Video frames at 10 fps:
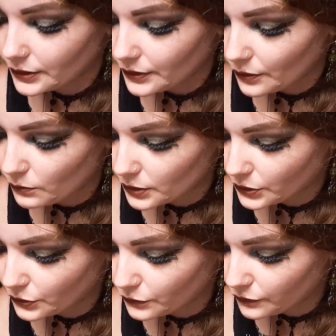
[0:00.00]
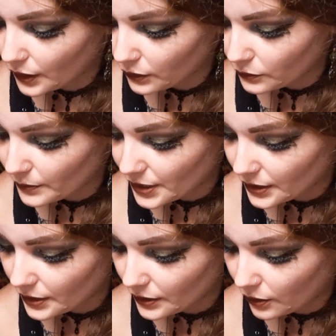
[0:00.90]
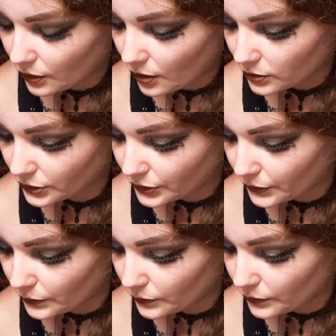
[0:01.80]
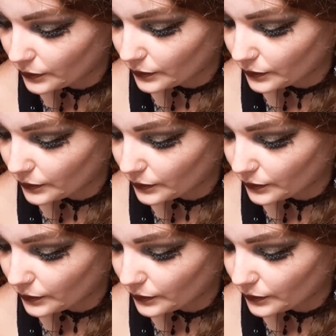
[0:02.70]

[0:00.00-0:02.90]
the ones who follow me, are also